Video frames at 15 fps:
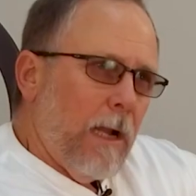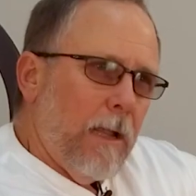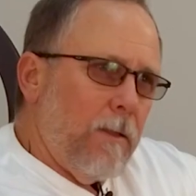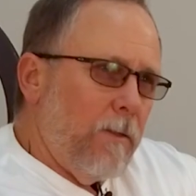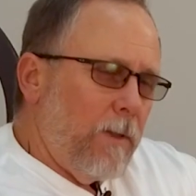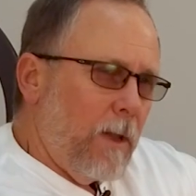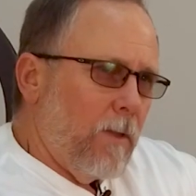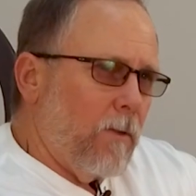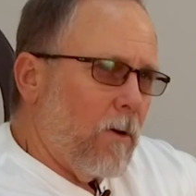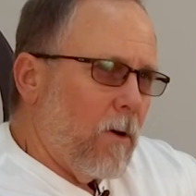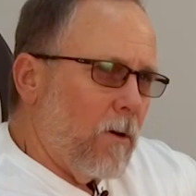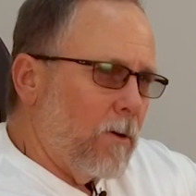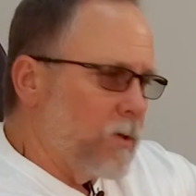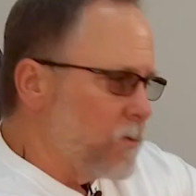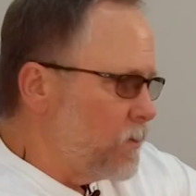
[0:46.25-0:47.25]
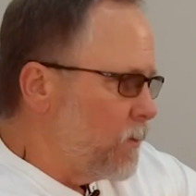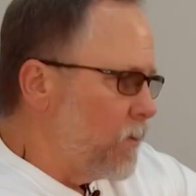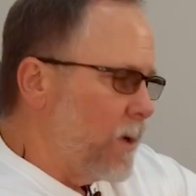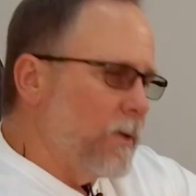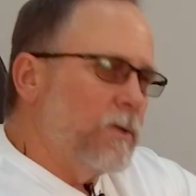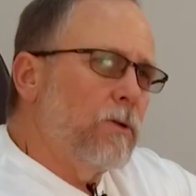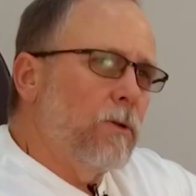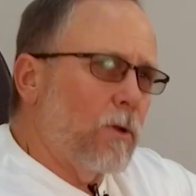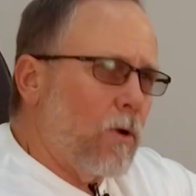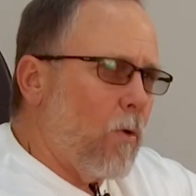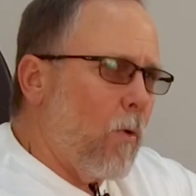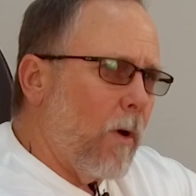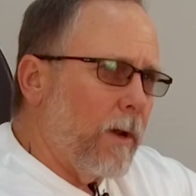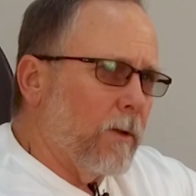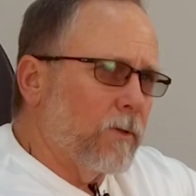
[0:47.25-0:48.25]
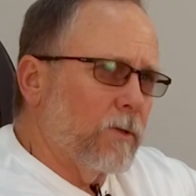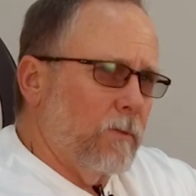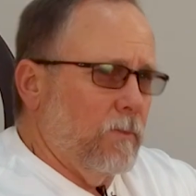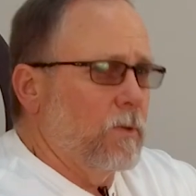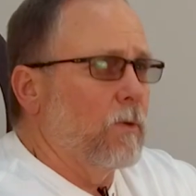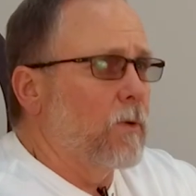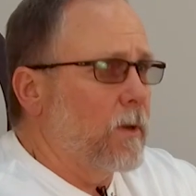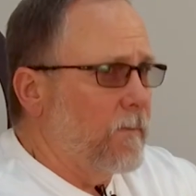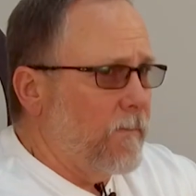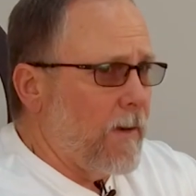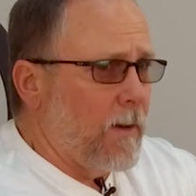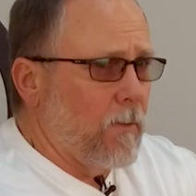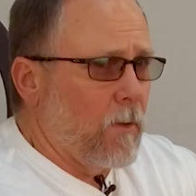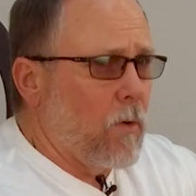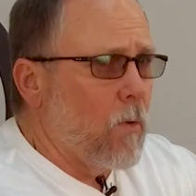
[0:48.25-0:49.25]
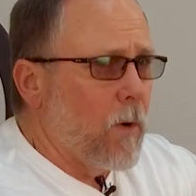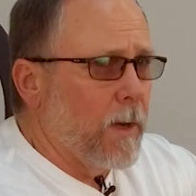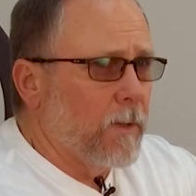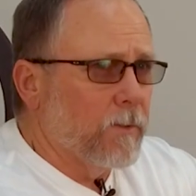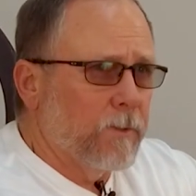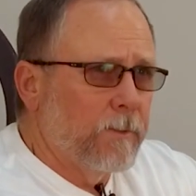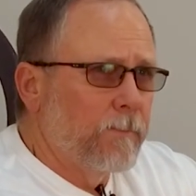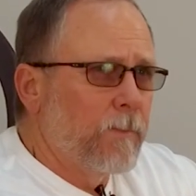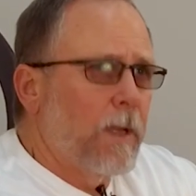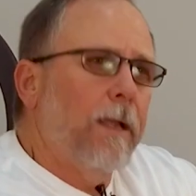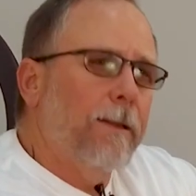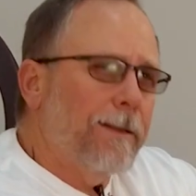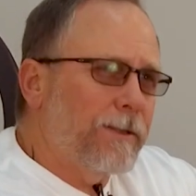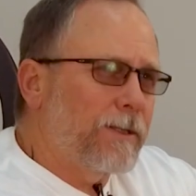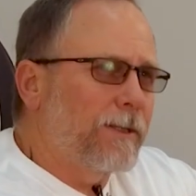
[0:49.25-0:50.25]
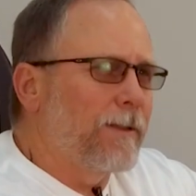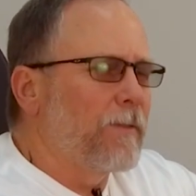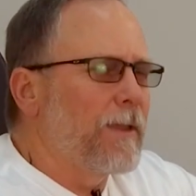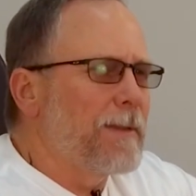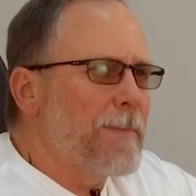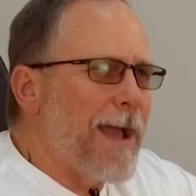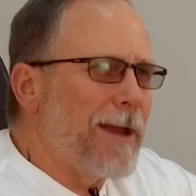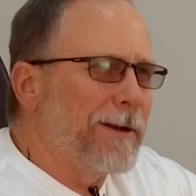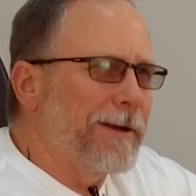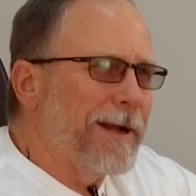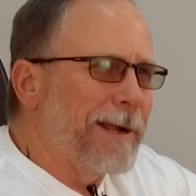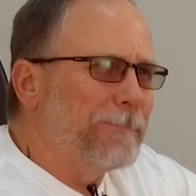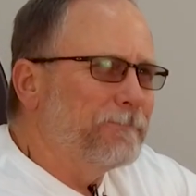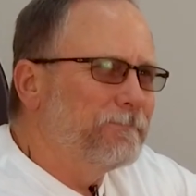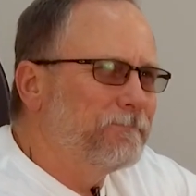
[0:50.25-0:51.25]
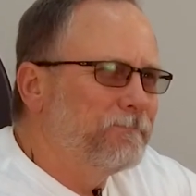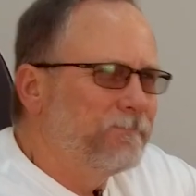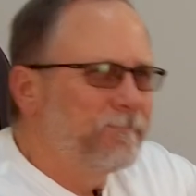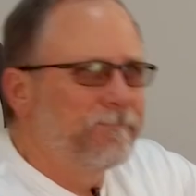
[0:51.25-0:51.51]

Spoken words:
and then the other harness will run to the coils so it can fire the coils. Let's get the thing mounted up.